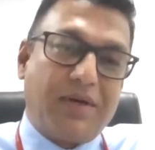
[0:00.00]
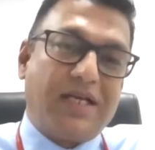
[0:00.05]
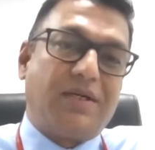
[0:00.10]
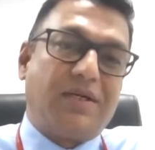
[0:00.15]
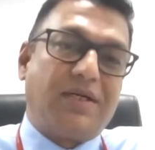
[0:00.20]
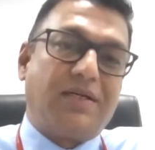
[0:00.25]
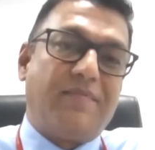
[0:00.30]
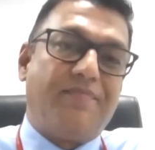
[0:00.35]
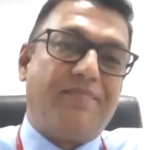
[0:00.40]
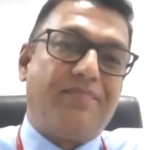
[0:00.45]

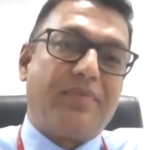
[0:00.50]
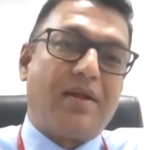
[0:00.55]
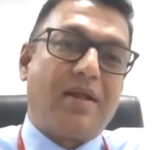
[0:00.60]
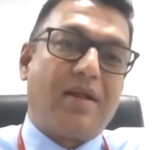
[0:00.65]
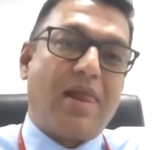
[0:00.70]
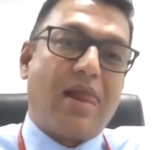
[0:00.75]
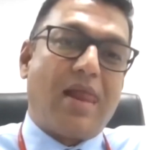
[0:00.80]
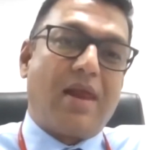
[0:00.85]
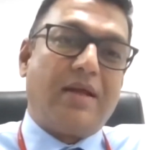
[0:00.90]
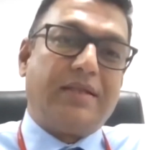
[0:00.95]
These
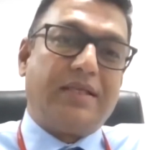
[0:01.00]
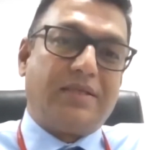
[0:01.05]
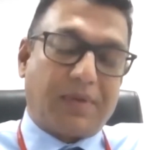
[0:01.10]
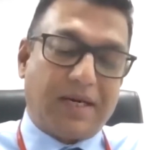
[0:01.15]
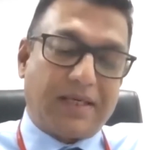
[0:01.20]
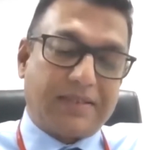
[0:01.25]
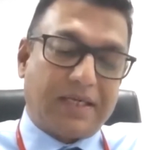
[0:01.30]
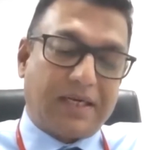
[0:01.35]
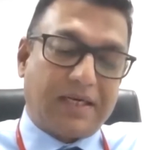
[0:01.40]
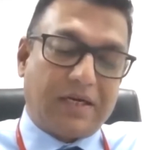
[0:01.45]
products are now
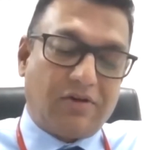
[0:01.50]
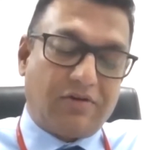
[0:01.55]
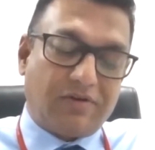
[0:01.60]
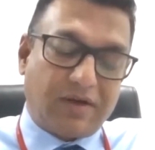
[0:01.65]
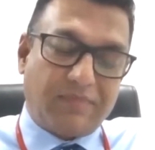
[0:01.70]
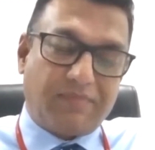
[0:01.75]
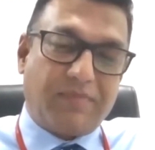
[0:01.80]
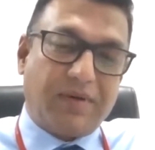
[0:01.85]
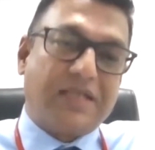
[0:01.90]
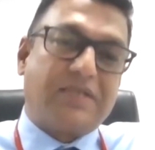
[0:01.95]

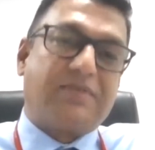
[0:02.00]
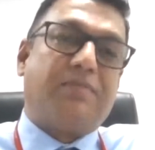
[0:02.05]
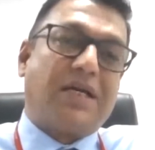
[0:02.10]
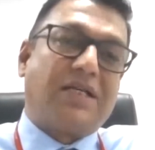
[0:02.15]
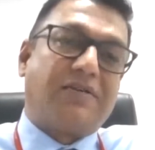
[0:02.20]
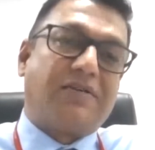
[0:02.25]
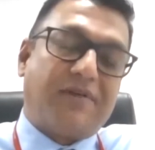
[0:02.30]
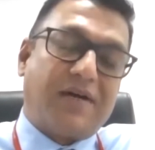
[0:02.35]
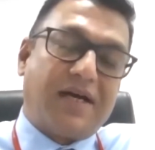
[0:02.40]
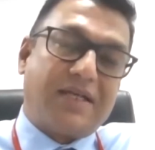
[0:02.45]
replaced much
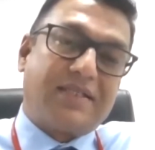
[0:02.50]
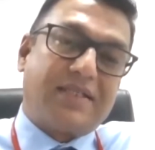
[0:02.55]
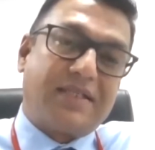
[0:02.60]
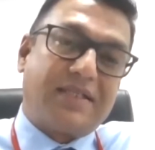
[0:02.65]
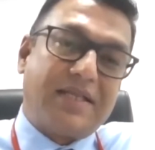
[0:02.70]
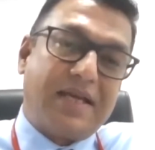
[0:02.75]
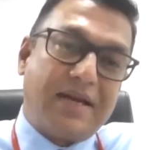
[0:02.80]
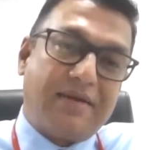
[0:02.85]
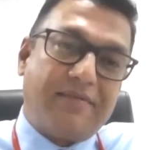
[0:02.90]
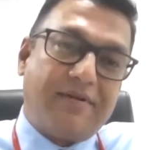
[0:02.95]
faster than
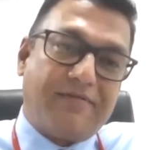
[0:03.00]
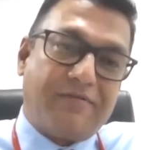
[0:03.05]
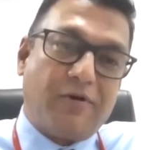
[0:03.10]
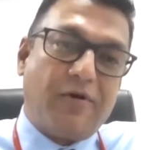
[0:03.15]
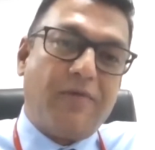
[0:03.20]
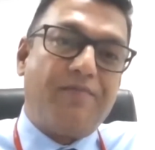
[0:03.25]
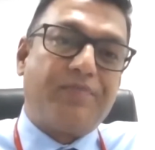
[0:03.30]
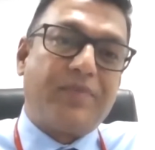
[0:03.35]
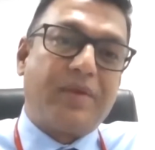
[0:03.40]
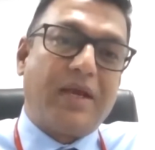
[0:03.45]
before,
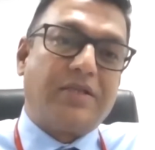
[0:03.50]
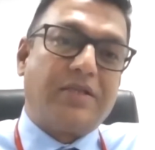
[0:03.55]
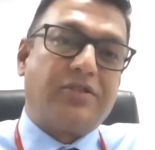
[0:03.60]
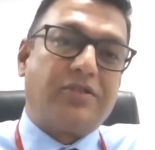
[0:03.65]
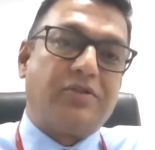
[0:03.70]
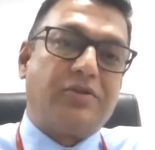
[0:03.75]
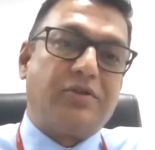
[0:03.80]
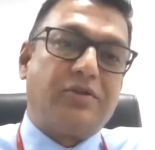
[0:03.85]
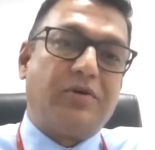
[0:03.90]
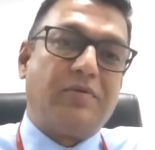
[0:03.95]
as you
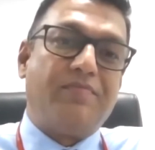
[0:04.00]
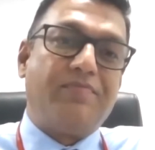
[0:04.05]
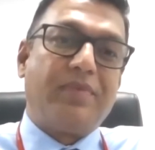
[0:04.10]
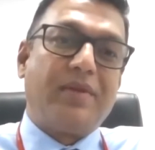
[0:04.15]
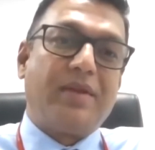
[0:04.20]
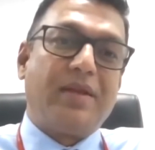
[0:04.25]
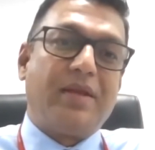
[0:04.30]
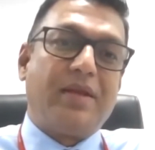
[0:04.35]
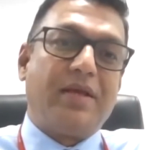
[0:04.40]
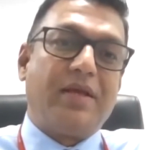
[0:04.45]
know,
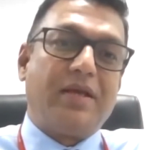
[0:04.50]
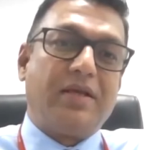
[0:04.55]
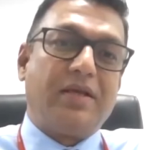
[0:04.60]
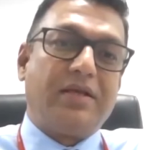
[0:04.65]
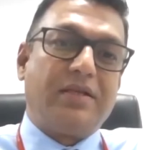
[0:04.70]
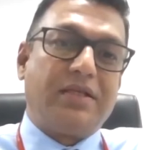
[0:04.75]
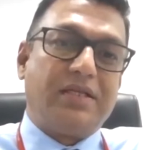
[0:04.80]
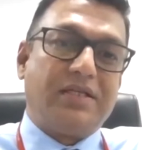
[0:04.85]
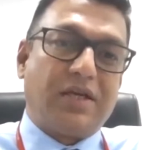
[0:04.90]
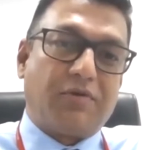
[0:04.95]

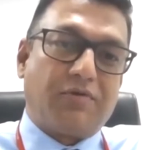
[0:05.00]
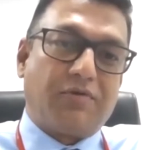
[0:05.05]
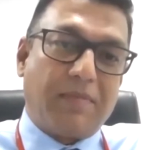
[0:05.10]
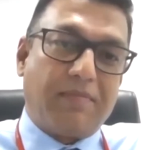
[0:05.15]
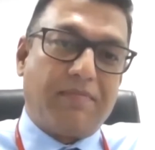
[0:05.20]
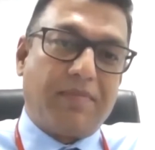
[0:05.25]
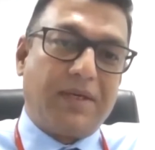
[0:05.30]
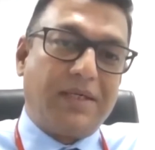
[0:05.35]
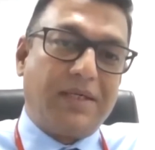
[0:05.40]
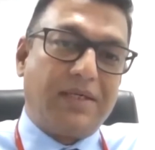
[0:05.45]
these
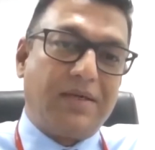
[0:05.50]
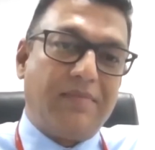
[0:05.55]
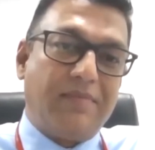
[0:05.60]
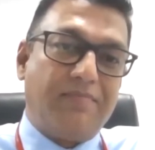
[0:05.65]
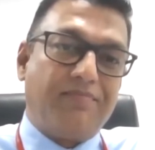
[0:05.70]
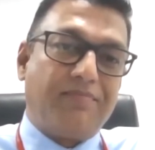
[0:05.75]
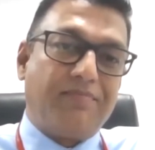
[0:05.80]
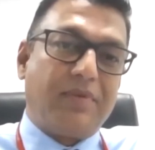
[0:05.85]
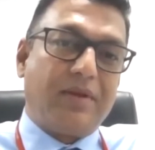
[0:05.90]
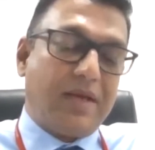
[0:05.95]
equipment
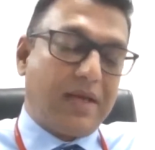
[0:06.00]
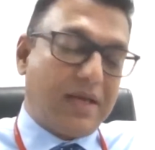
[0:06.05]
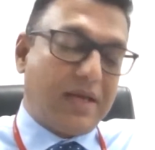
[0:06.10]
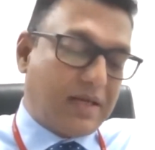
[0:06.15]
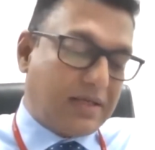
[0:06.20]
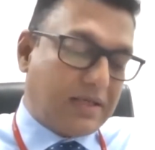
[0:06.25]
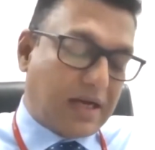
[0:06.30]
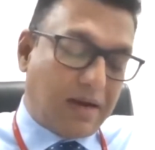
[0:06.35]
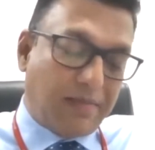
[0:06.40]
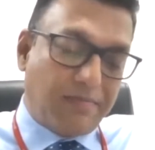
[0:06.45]

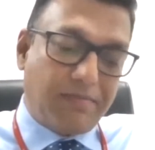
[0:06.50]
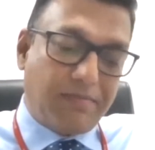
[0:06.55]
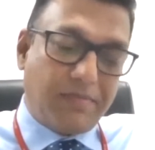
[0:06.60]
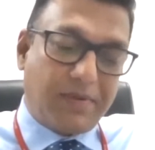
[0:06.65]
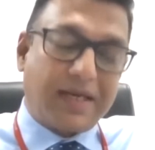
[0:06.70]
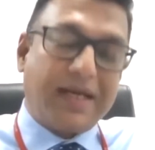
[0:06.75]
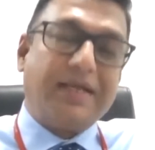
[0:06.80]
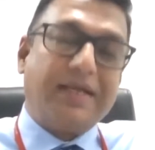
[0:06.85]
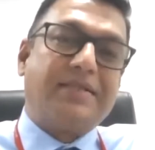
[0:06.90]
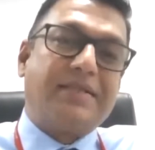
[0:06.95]

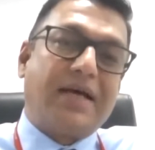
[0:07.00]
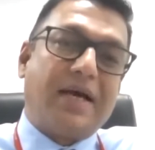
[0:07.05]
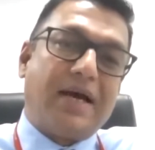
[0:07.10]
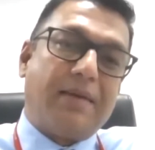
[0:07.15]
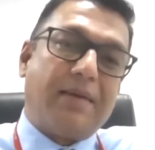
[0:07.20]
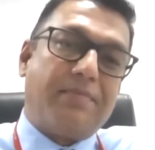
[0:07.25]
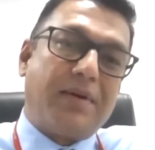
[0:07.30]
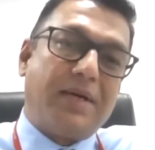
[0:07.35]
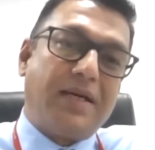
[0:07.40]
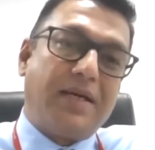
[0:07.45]
upgrades are
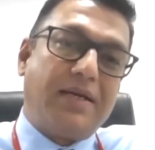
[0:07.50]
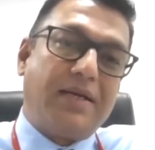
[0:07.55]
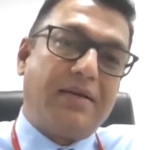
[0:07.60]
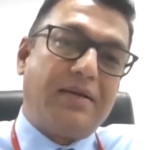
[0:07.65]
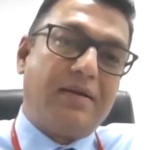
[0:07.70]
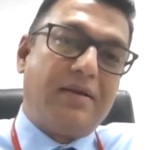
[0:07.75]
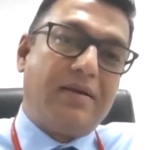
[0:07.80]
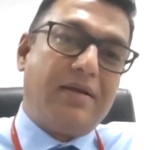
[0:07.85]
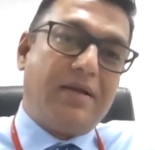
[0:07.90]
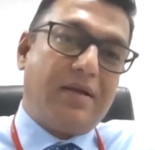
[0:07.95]
happening
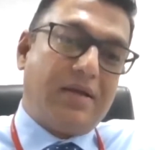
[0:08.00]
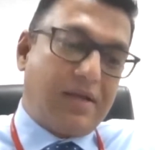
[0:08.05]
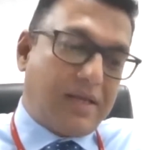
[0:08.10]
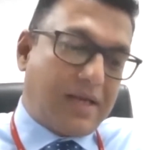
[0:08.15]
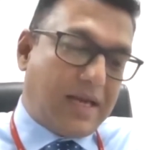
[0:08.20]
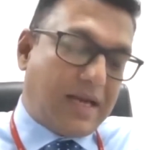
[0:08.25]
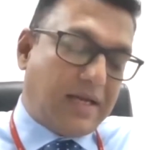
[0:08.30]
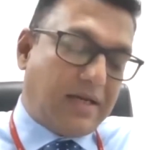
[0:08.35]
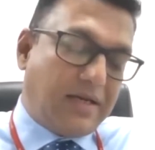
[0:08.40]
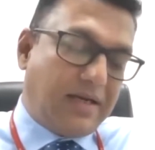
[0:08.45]

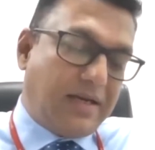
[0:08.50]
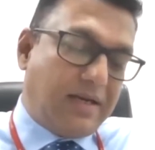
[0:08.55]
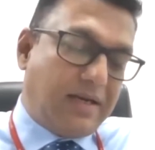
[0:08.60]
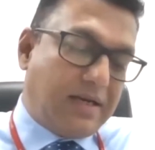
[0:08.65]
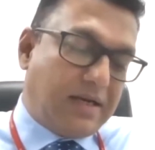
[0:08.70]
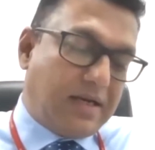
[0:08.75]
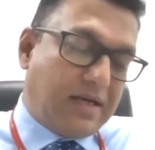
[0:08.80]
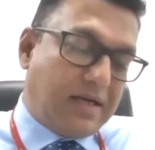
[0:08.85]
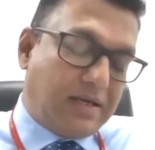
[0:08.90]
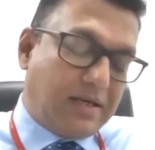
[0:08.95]
and
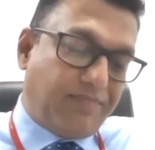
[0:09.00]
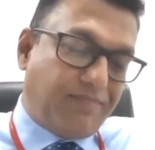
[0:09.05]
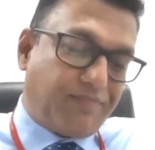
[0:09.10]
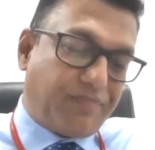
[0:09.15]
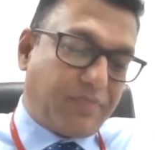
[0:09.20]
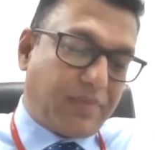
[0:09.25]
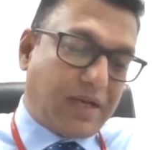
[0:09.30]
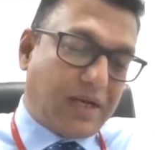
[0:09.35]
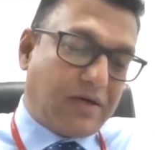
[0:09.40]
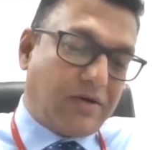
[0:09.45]
uh,
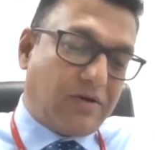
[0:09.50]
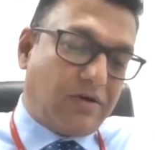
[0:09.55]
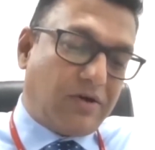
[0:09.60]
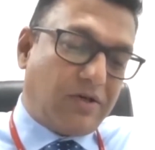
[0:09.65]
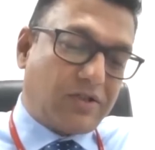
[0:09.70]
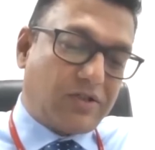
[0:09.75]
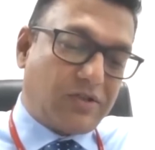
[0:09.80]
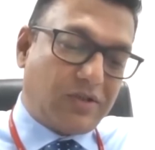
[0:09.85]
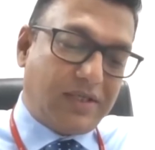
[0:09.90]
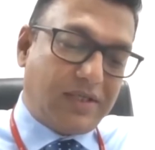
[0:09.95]
and
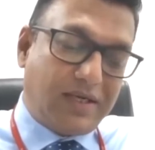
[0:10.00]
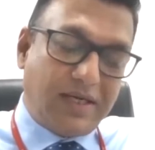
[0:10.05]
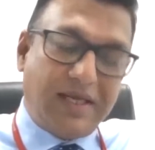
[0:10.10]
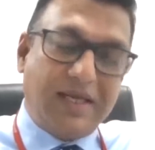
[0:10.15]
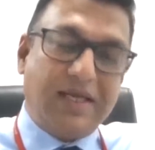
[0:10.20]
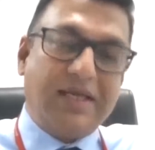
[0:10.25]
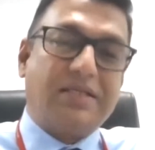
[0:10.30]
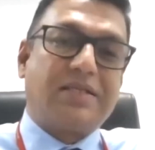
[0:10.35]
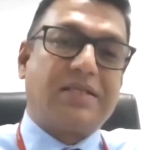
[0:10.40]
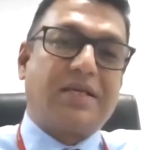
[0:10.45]
also the
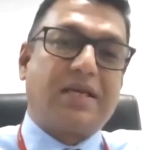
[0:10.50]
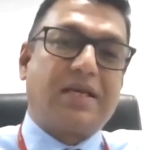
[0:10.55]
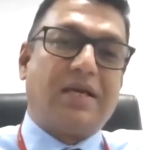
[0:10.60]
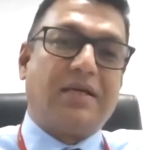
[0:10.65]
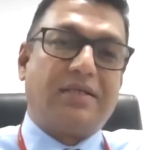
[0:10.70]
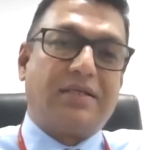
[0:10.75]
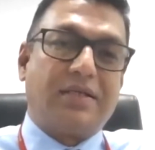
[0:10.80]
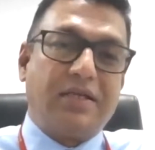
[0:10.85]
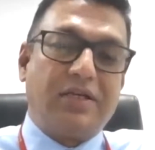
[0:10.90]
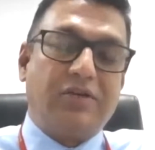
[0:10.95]
needs
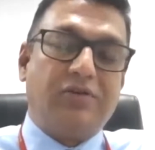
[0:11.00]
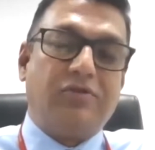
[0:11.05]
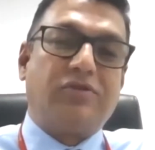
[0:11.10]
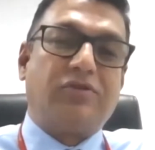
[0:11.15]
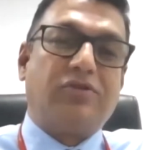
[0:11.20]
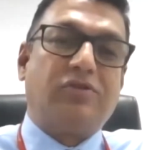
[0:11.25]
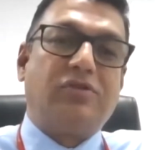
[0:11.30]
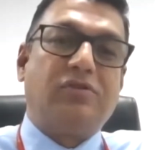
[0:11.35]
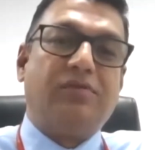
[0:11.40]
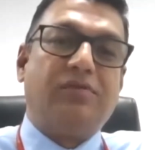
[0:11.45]
continue
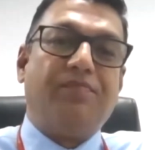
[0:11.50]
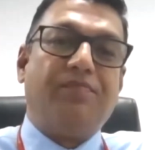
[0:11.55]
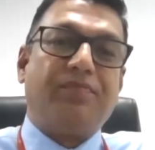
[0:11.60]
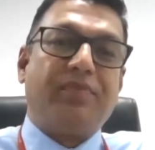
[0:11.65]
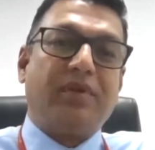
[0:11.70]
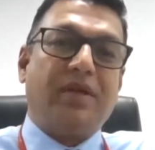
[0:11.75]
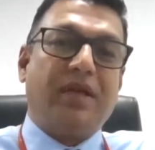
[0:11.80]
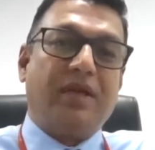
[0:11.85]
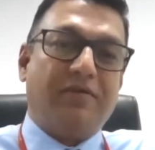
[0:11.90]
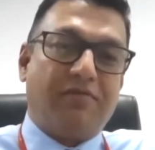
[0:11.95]
to
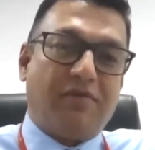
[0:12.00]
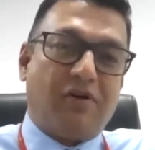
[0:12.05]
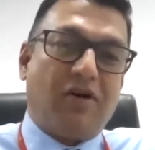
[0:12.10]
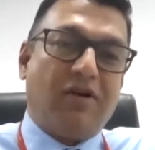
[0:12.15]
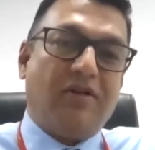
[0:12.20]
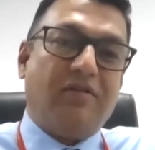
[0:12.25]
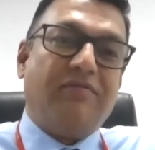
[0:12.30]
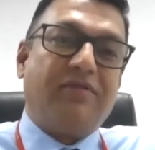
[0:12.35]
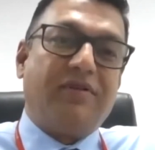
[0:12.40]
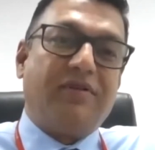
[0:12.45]

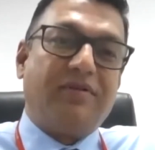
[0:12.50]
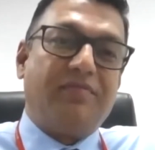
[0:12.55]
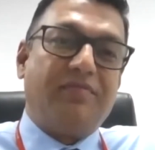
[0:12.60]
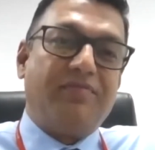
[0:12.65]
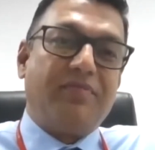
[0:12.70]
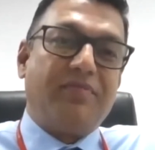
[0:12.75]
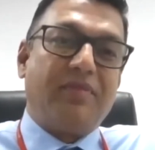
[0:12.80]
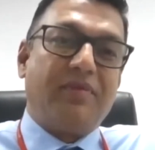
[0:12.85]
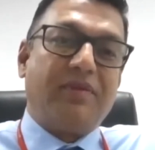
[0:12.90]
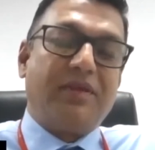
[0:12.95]
evolve.
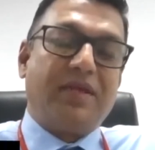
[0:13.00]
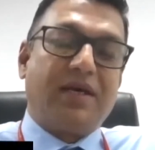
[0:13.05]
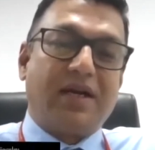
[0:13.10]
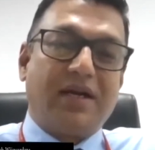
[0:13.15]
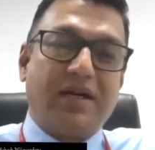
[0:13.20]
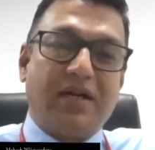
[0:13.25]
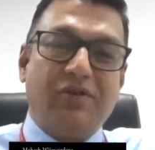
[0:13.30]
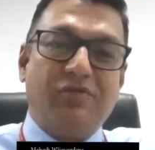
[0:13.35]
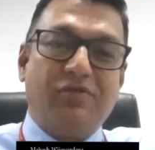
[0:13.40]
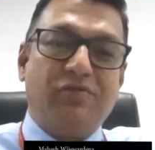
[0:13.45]
There are
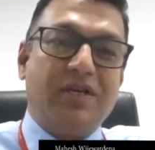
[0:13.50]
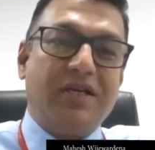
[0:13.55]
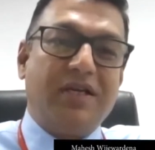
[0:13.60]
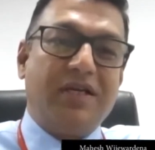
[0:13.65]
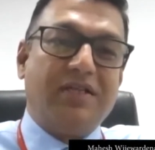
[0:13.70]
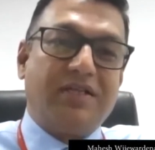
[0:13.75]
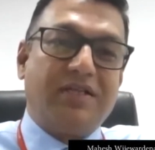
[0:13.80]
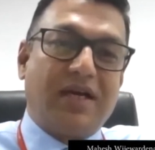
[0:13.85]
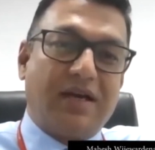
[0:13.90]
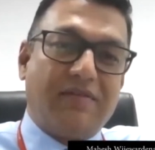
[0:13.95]
new
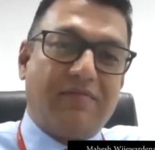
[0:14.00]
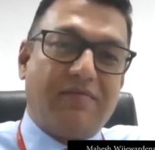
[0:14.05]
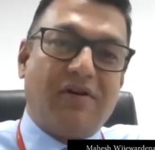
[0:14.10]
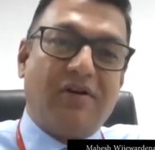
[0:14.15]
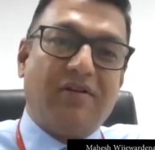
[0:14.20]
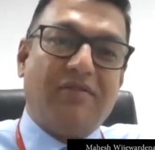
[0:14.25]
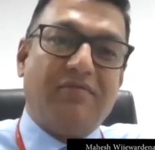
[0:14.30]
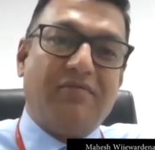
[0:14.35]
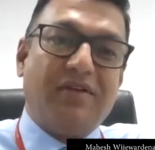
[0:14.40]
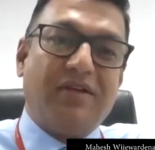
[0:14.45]
needs are
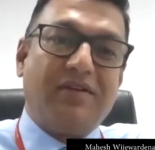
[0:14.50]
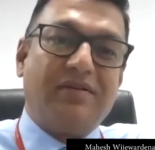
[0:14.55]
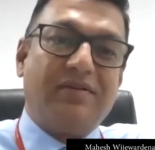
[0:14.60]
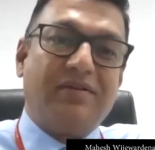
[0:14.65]
evolving,